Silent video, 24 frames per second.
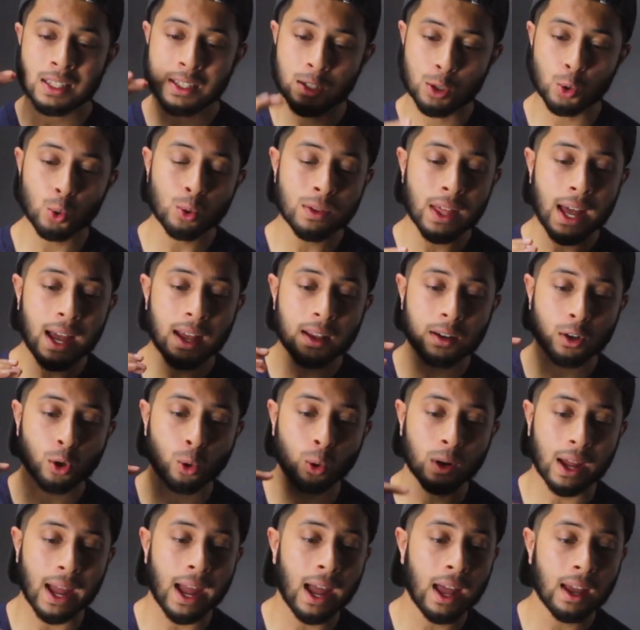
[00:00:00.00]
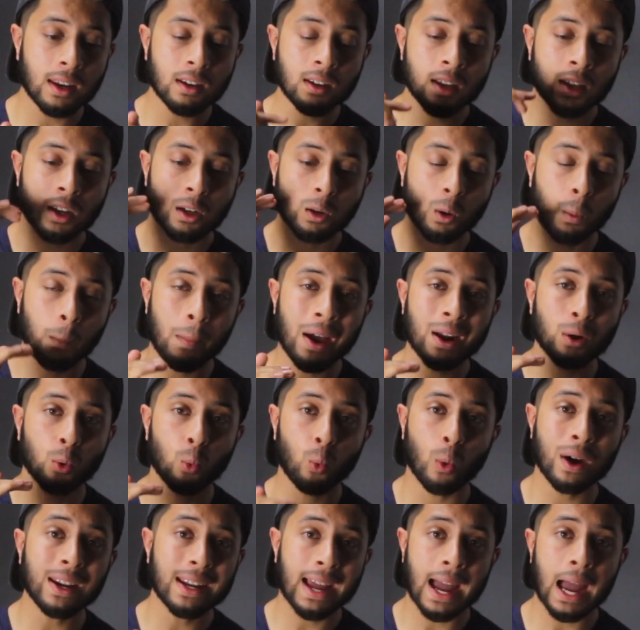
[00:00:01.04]
Do that, Quran, no matter
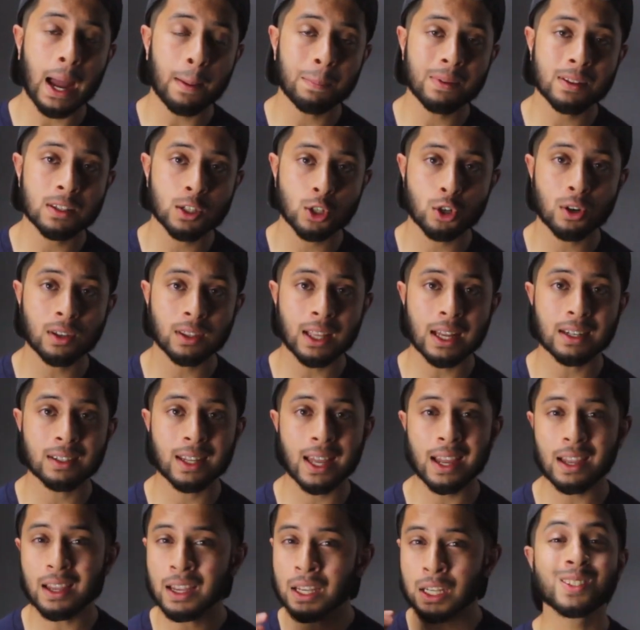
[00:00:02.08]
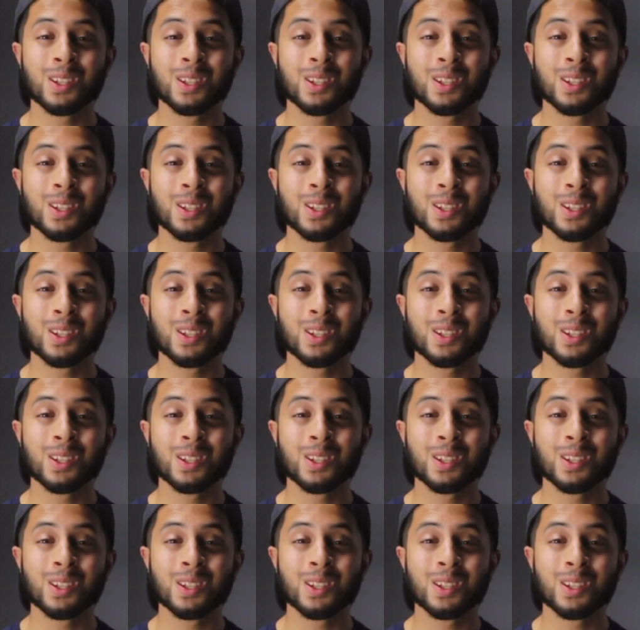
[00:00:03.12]
what happens during that day.